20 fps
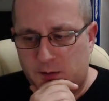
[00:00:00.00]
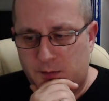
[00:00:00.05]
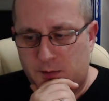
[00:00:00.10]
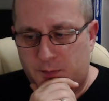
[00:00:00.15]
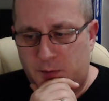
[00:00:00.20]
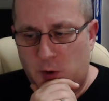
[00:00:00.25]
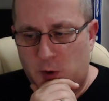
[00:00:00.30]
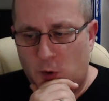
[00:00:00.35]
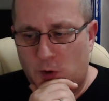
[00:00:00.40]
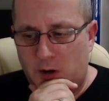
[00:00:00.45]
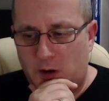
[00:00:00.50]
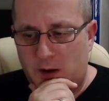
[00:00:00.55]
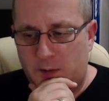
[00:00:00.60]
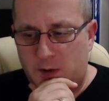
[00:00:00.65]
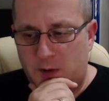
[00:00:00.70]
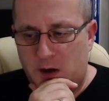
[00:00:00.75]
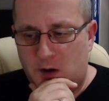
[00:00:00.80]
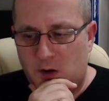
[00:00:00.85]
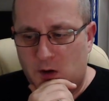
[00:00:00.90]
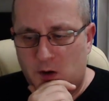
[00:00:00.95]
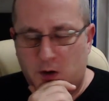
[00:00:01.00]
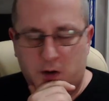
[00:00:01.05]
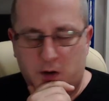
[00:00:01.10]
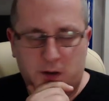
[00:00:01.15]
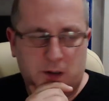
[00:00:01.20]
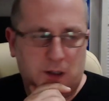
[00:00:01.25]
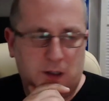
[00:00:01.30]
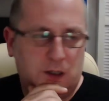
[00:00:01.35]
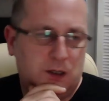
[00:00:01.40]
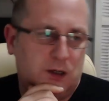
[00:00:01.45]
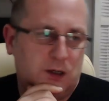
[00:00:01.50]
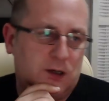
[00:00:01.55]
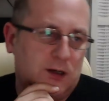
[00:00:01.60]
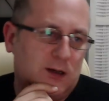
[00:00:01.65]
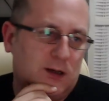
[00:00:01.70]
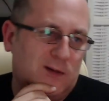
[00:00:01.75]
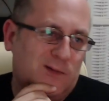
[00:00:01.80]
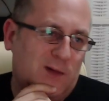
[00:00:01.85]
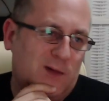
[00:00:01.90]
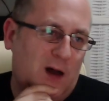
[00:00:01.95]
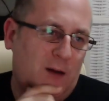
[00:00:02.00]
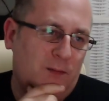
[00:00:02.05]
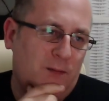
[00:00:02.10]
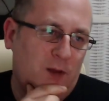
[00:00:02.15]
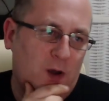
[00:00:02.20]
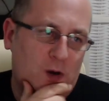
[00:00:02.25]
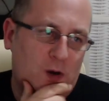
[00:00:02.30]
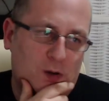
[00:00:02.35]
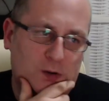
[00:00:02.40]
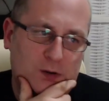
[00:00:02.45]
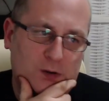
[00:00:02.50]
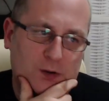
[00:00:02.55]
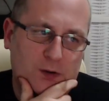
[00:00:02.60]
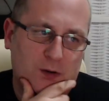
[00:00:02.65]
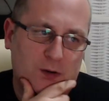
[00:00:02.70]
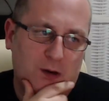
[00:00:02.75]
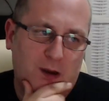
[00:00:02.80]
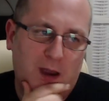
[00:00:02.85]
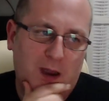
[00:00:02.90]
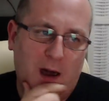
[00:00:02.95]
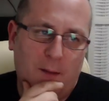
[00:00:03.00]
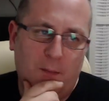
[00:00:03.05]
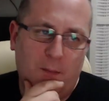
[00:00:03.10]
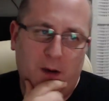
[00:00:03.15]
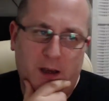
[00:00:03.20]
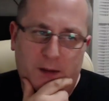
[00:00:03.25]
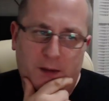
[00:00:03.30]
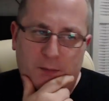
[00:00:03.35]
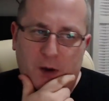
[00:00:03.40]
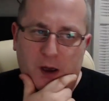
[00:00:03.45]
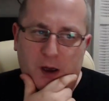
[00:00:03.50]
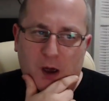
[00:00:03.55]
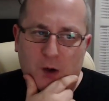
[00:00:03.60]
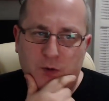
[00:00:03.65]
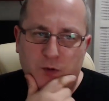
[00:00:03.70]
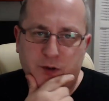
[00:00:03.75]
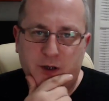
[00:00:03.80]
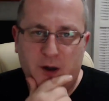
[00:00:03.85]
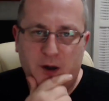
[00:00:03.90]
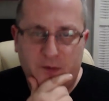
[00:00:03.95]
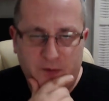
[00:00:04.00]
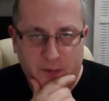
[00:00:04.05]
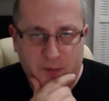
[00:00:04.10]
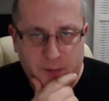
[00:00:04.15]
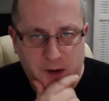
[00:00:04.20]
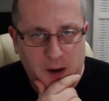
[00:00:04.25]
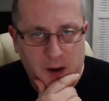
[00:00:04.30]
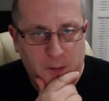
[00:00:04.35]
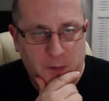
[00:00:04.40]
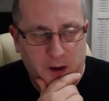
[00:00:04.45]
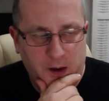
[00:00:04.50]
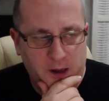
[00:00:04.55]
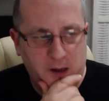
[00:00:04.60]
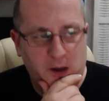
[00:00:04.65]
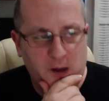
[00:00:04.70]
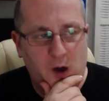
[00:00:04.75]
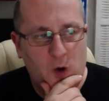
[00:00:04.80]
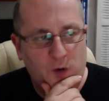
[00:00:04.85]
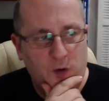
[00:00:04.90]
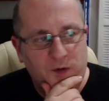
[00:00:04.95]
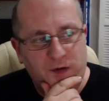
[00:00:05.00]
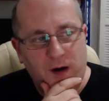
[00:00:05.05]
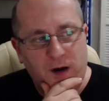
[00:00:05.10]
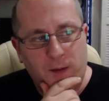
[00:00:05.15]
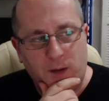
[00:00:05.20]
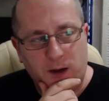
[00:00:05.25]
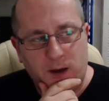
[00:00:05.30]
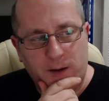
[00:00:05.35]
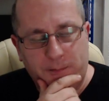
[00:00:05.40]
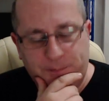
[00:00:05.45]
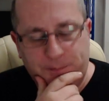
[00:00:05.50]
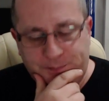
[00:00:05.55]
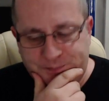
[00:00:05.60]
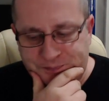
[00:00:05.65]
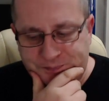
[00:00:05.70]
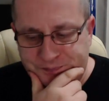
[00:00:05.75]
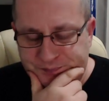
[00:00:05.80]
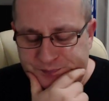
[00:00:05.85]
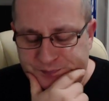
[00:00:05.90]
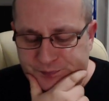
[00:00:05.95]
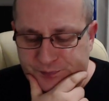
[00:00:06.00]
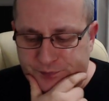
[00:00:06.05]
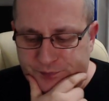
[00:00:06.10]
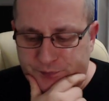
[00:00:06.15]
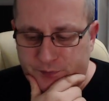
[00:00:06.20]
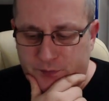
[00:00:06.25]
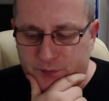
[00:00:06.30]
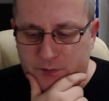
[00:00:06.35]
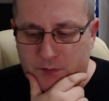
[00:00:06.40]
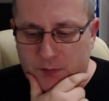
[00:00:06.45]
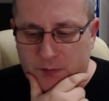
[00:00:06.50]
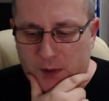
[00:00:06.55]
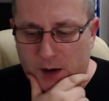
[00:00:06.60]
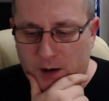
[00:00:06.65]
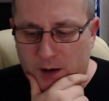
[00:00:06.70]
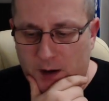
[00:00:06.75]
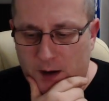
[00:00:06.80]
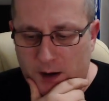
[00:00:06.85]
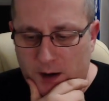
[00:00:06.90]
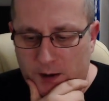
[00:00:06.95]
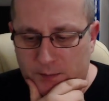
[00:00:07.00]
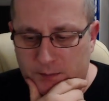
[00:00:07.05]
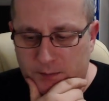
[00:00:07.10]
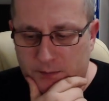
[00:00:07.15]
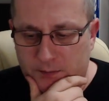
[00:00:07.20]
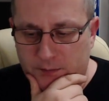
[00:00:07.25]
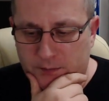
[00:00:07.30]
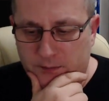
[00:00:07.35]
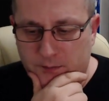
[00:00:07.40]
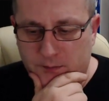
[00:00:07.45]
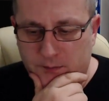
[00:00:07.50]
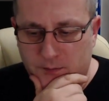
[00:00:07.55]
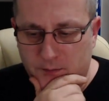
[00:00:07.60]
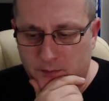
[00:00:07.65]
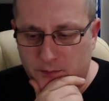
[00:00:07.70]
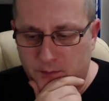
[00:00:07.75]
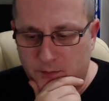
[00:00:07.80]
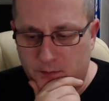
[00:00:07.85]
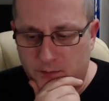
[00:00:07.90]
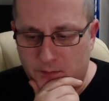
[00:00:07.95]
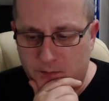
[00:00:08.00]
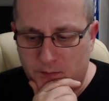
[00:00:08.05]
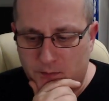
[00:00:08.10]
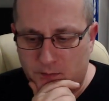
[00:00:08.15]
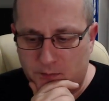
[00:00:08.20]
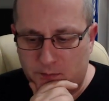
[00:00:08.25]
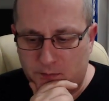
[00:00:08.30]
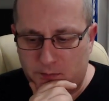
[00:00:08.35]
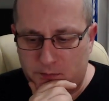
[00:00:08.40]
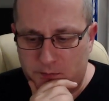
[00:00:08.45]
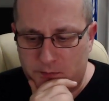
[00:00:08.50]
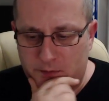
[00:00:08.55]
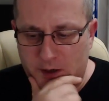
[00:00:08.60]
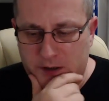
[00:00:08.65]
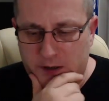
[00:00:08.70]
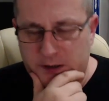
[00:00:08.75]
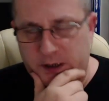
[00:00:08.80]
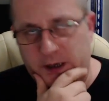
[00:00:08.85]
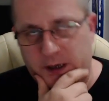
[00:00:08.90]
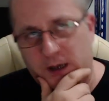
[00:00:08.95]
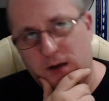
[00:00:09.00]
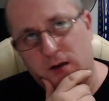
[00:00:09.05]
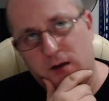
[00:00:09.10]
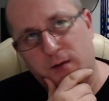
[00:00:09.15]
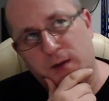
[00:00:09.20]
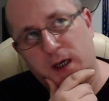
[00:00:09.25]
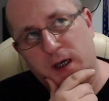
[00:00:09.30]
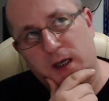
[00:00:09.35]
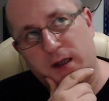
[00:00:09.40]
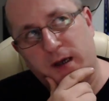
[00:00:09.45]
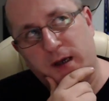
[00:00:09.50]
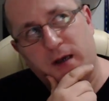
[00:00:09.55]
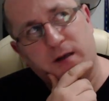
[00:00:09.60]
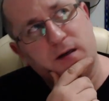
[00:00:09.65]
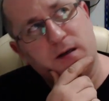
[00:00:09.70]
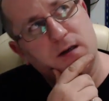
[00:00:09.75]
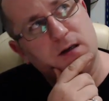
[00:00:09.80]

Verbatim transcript: purely because I'm not gambling my own stuff, I'm gambling the whole family. Does it hinder me? The answer